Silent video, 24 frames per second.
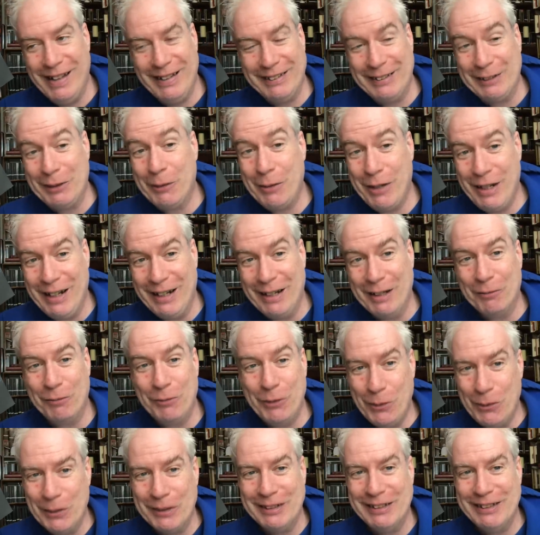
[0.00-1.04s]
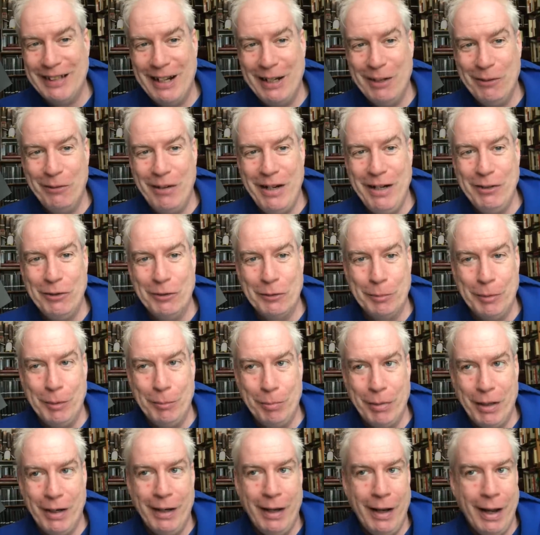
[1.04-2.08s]
As a critic, of course, that enrages me.
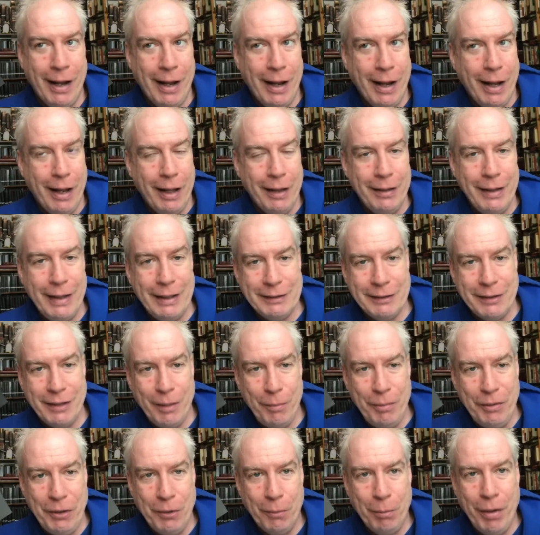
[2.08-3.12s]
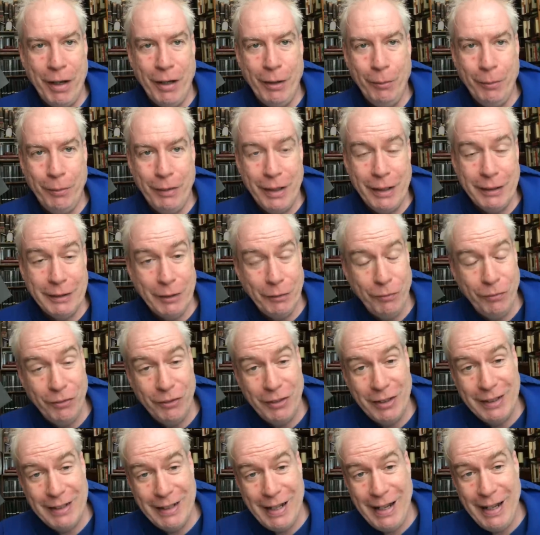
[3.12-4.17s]
But that's going to be your Penguin Classic for
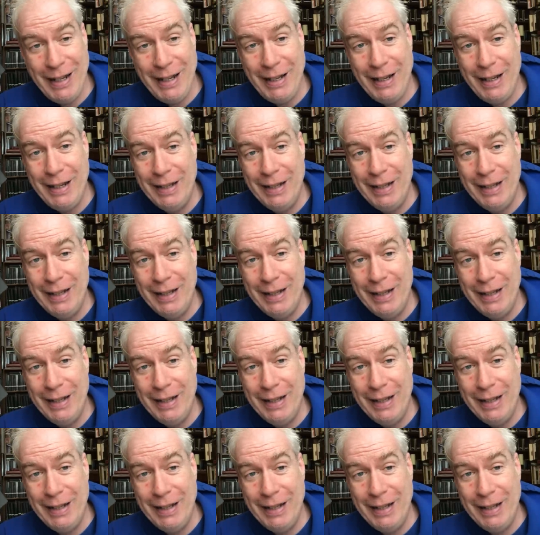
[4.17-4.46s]
today.